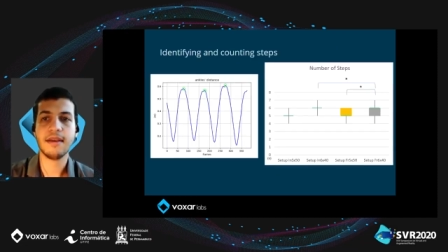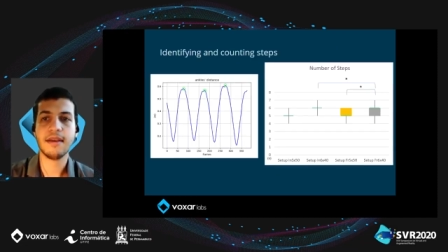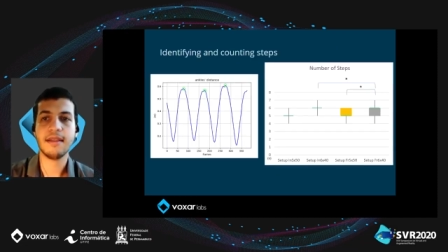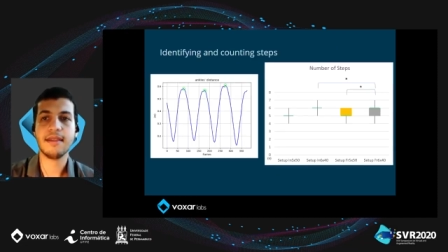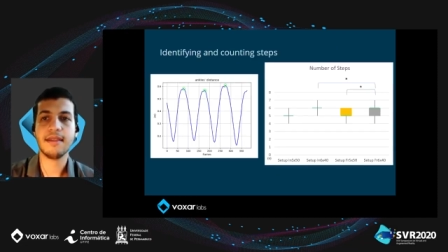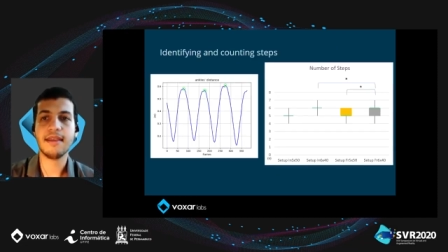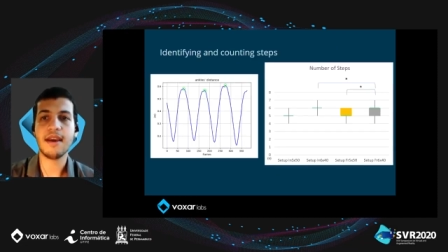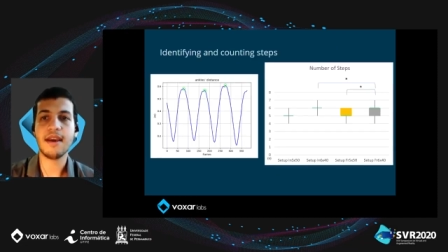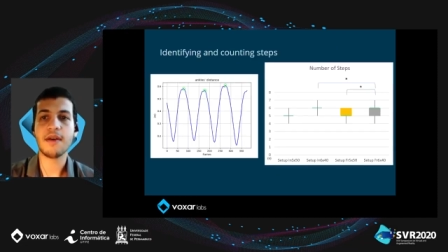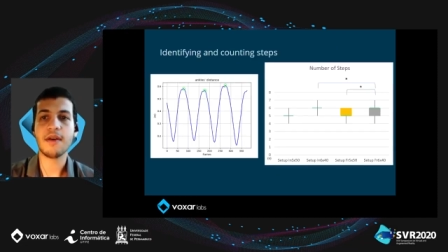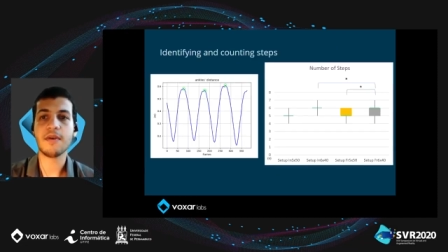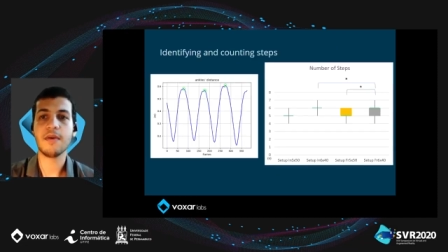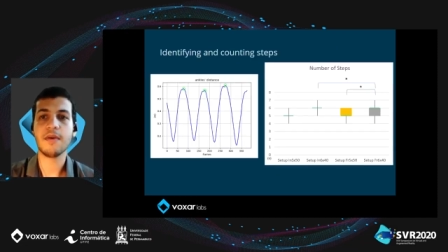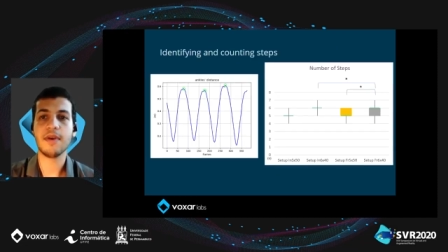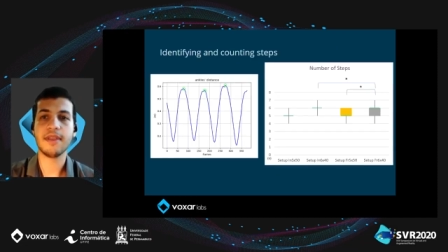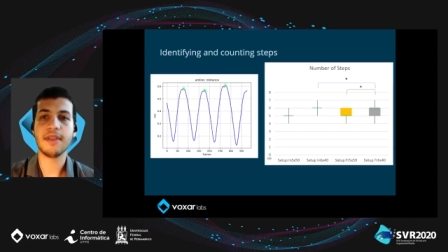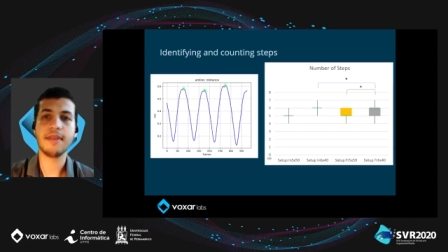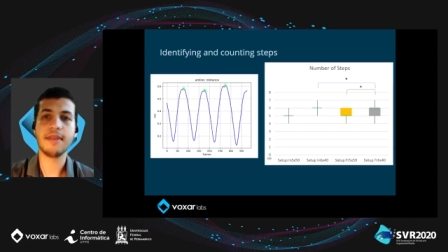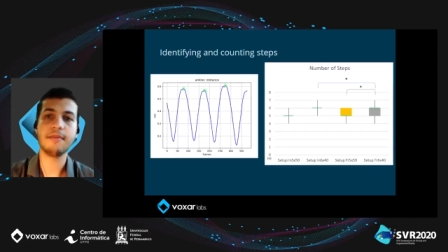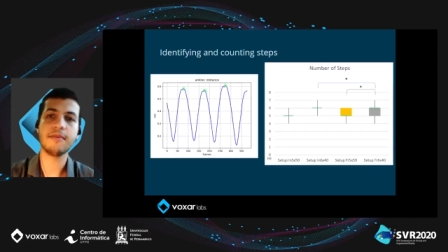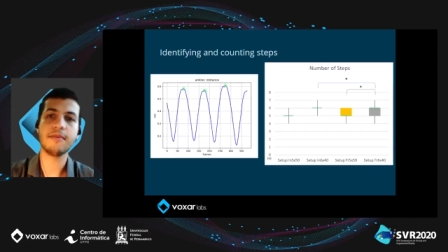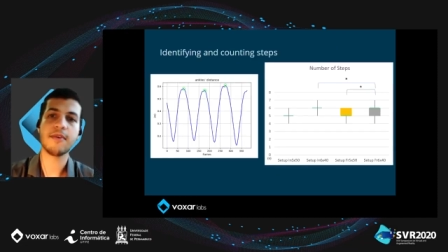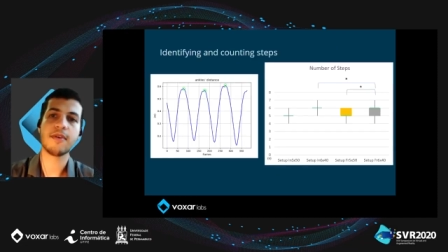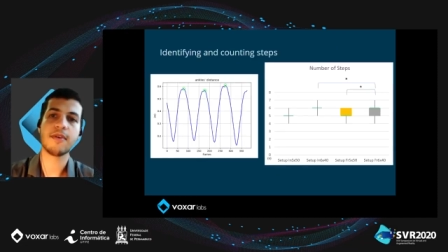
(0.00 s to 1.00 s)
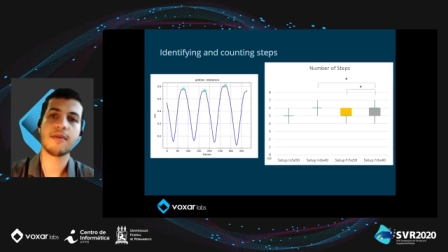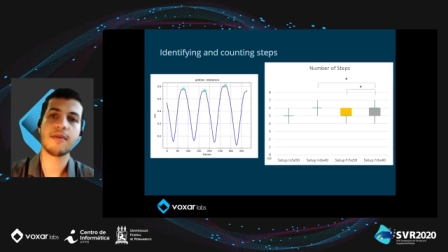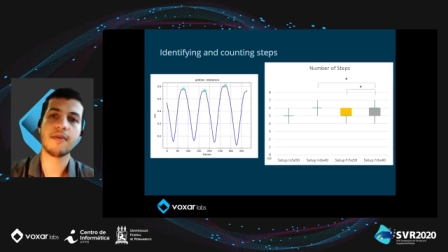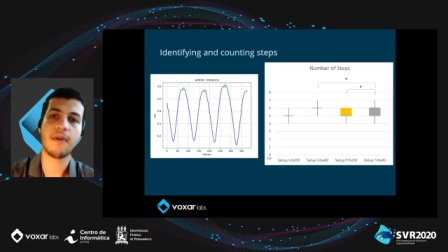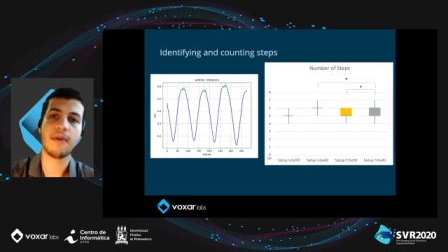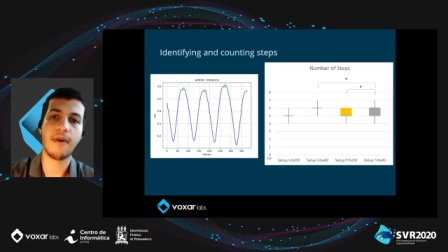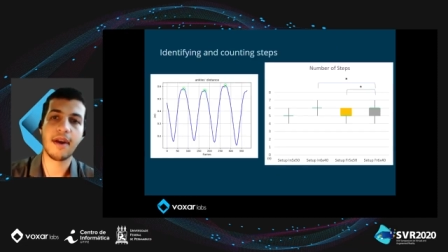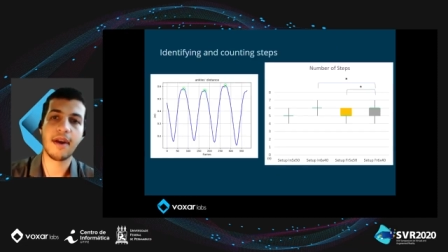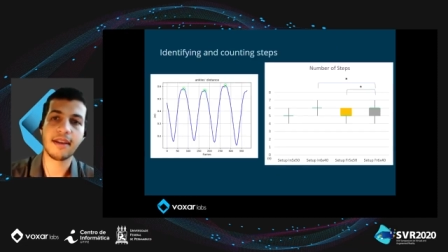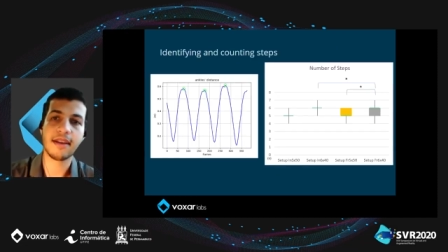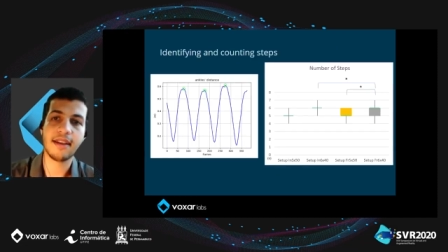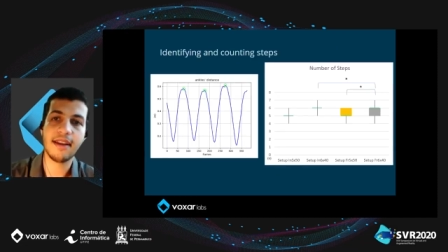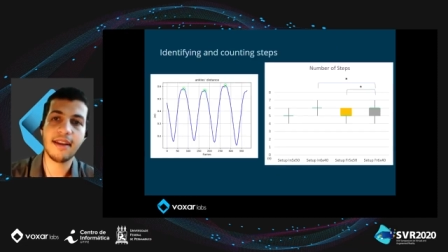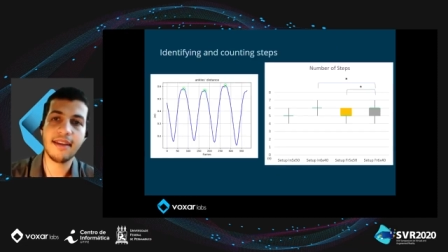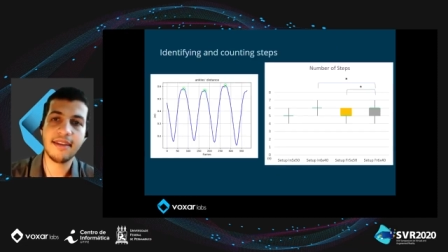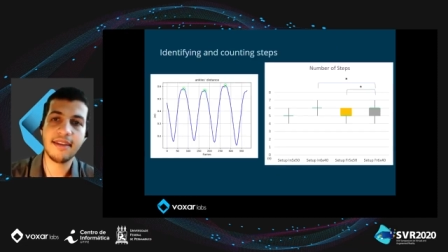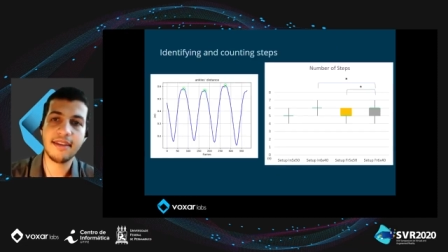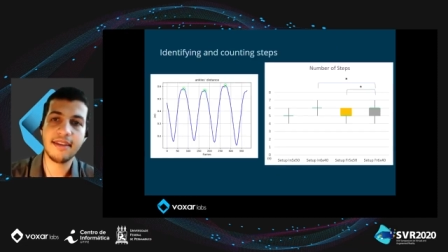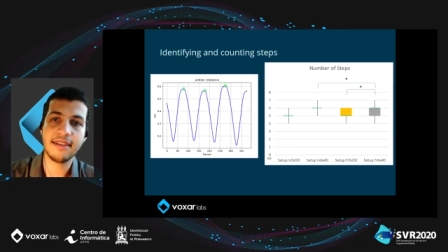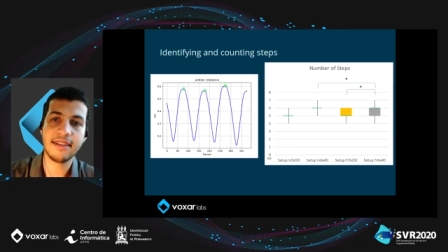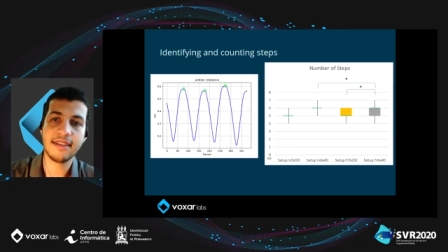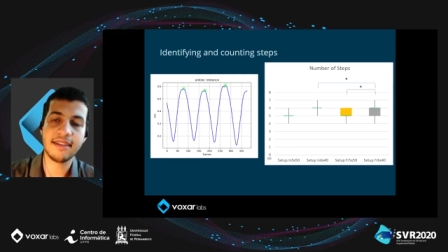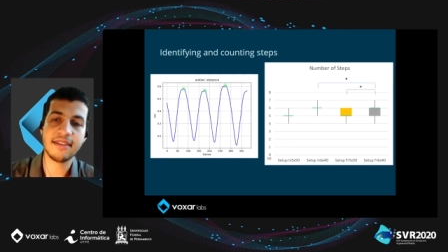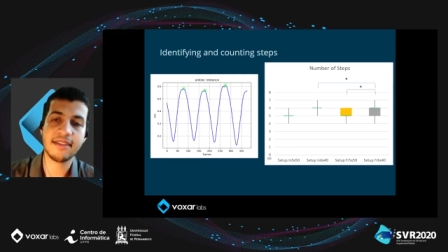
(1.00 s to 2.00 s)
The algorithm
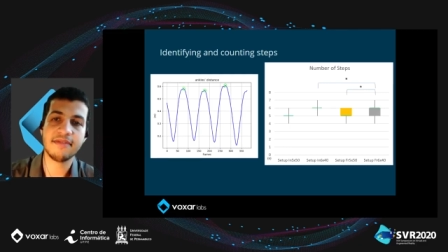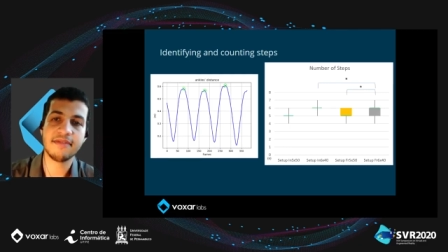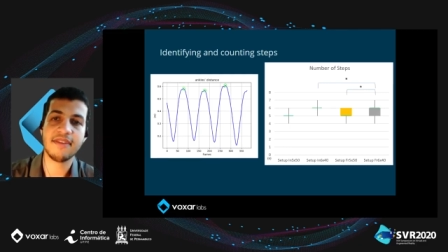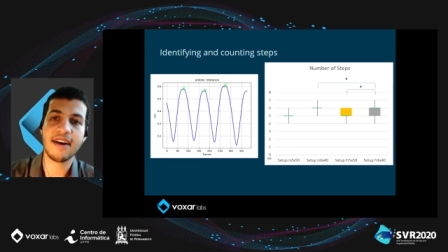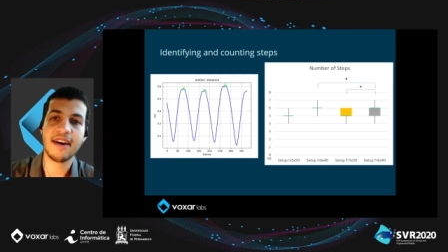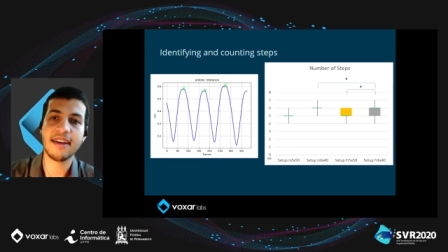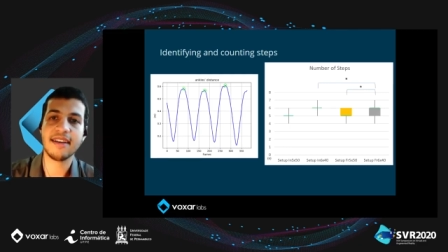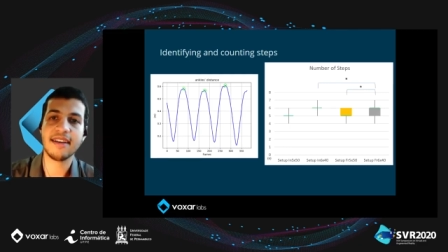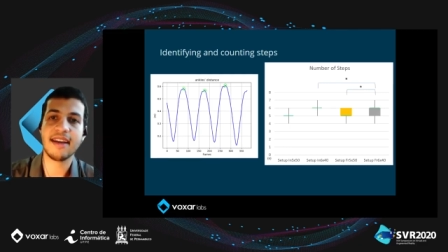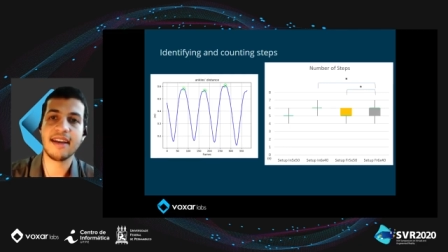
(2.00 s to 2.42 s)
correctly identified